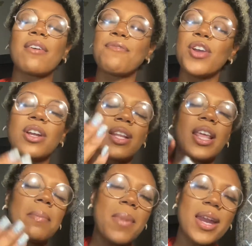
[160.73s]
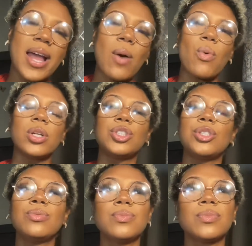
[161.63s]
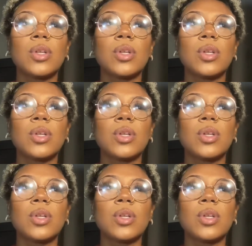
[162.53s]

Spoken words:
of fear that they may not want you,